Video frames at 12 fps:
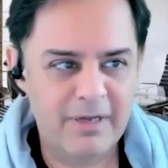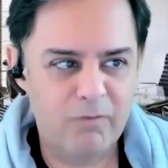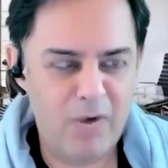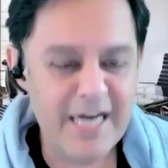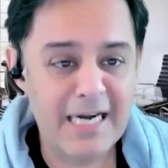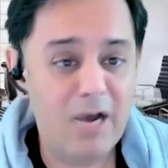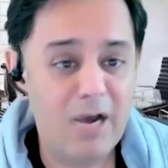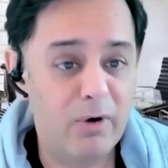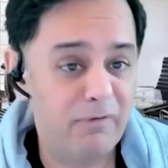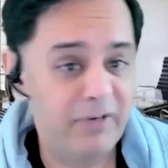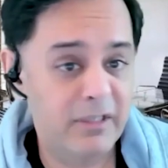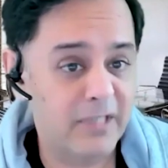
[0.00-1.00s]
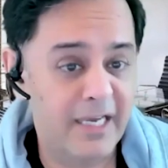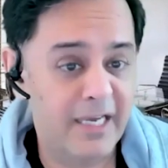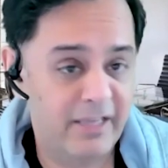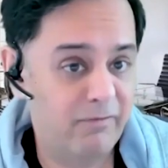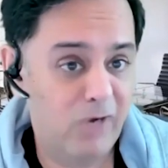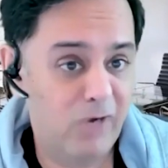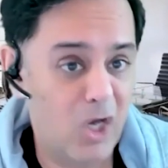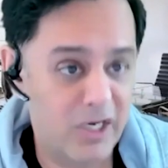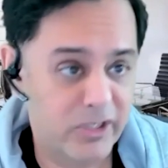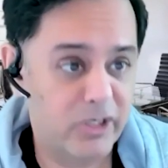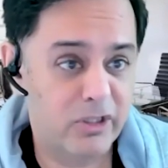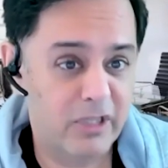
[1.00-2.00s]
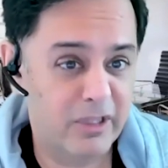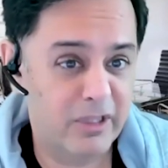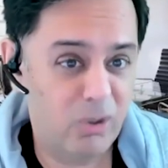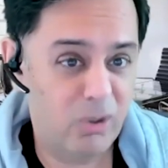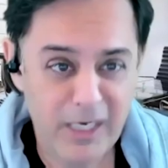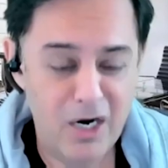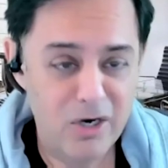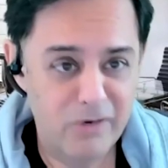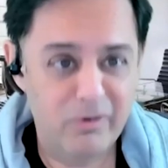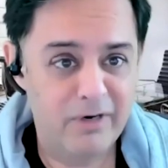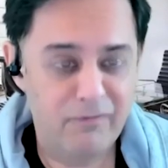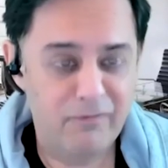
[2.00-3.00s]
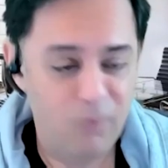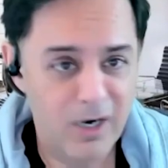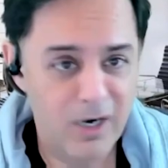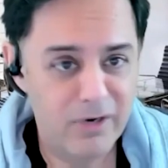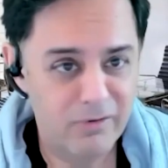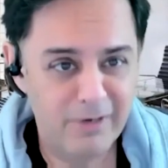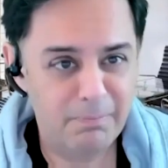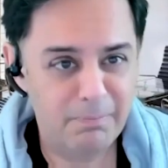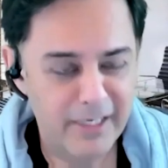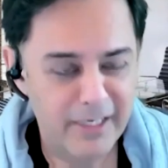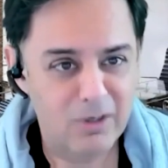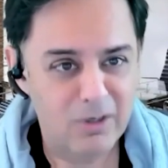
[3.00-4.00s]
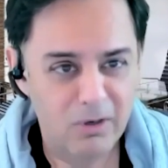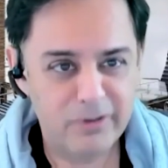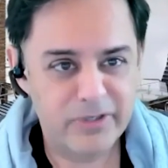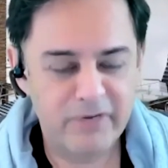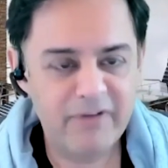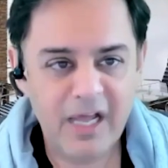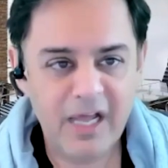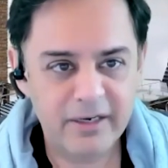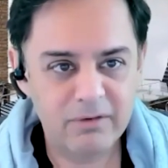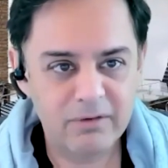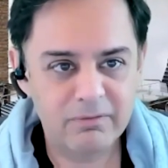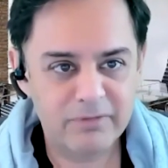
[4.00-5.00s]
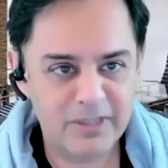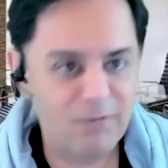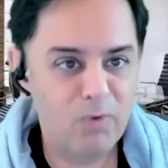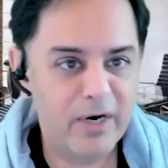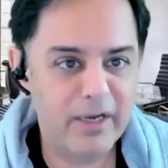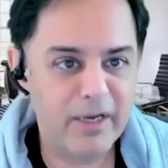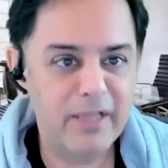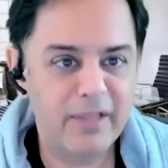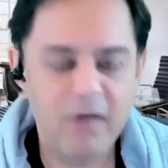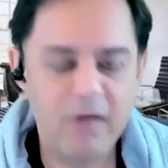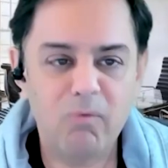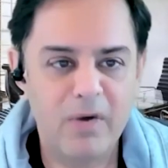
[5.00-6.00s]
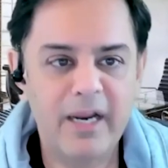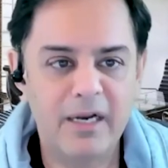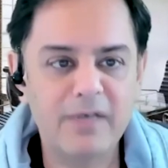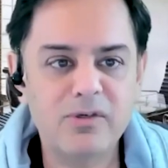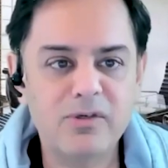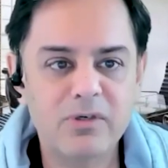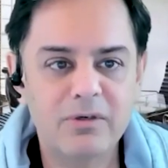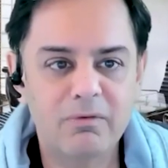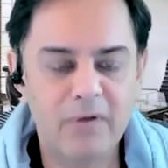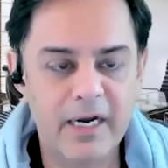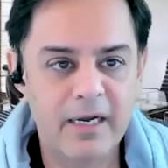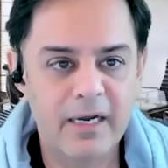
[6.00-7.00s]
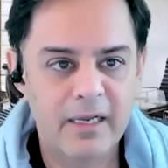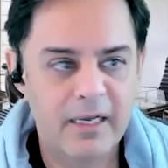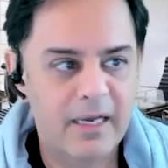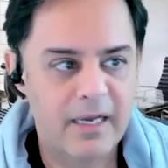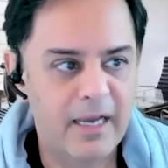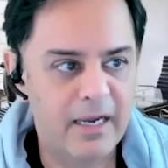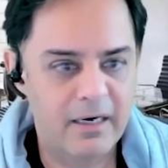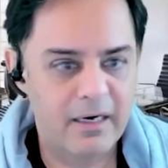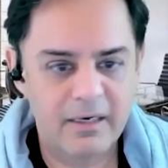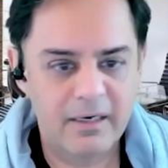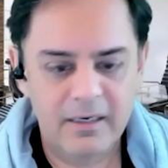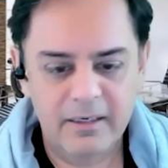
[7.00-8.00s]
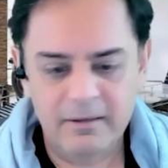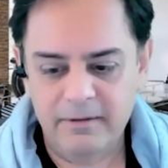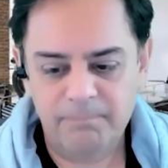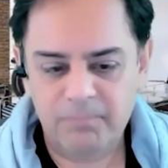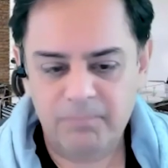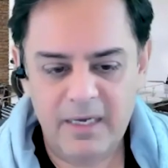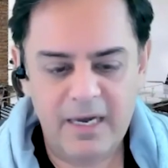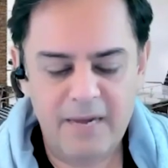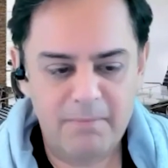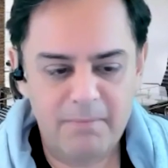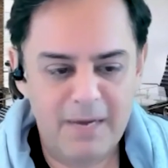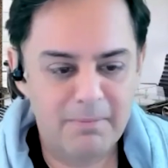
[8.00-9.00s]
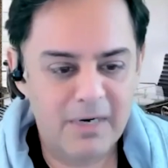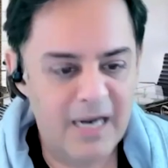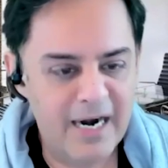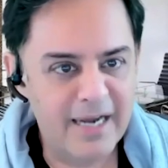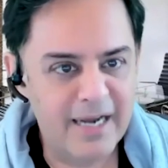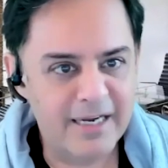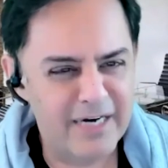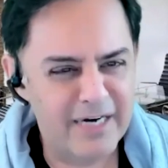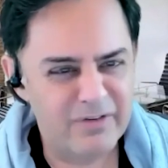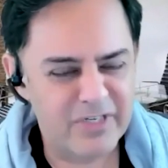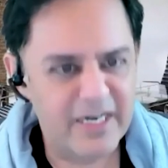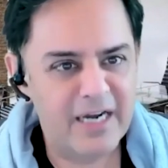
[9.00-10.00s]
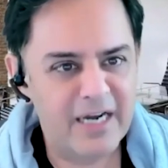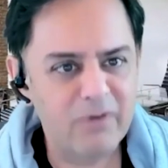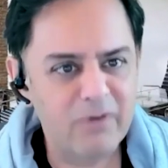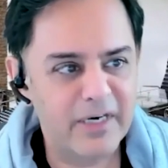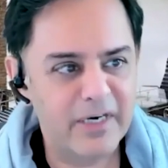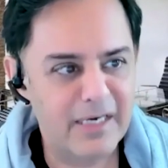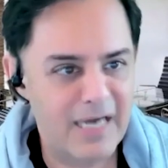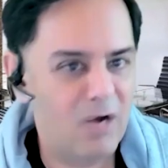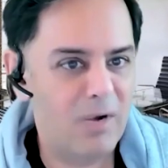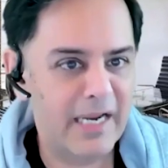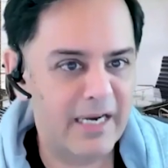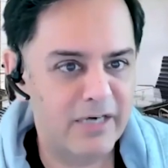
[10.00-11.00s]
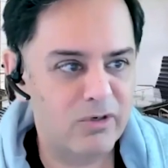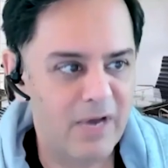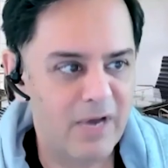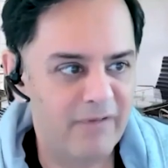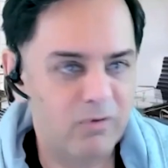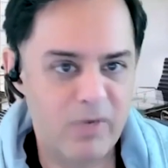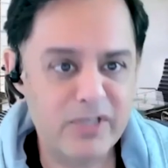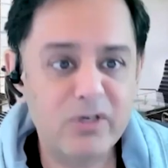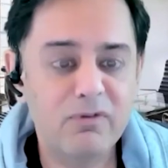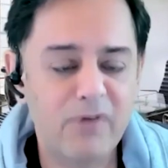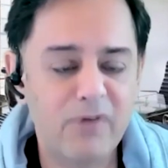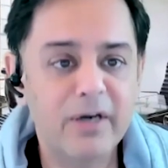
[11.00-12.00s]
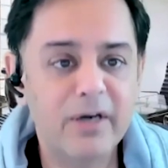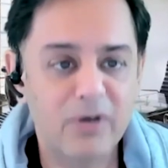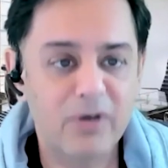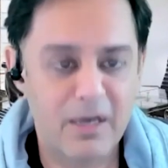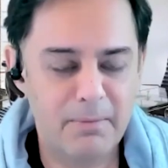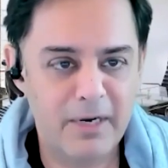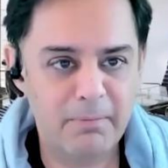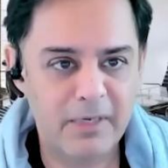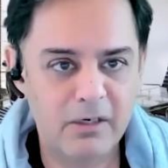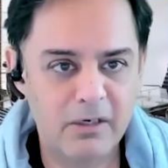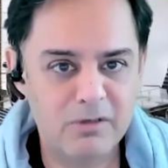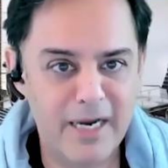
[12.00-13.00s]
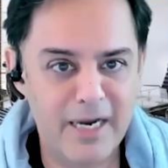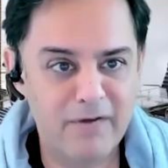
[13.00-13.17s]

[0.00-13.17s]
right now it feels like they've lost 300, 400 million dollars in value, somewhere in that range, wow. right? And and I'm I'm glad I kind of stayed out of it. Now I get to have a rescue fund to come in because my